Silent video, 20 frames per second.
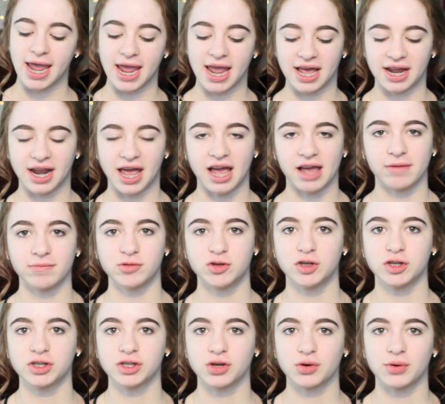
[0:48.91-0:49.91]
And I'm
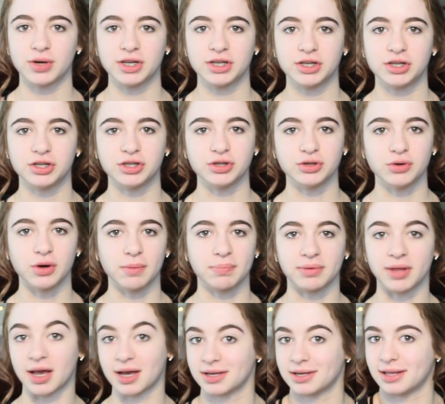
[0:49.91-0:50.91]
just going to
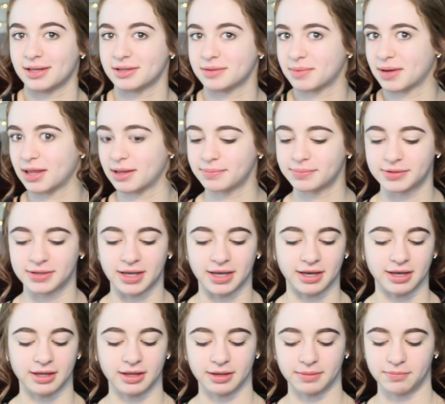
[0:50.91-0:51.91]
apply that to my lips
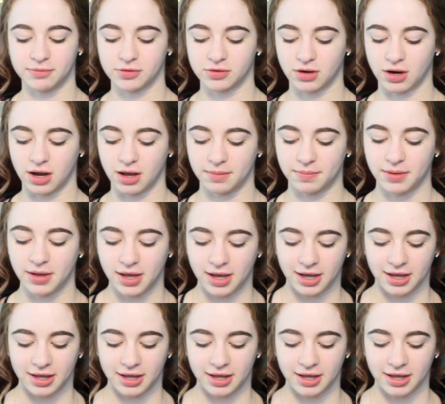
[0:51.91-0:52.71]
like a lip scrub.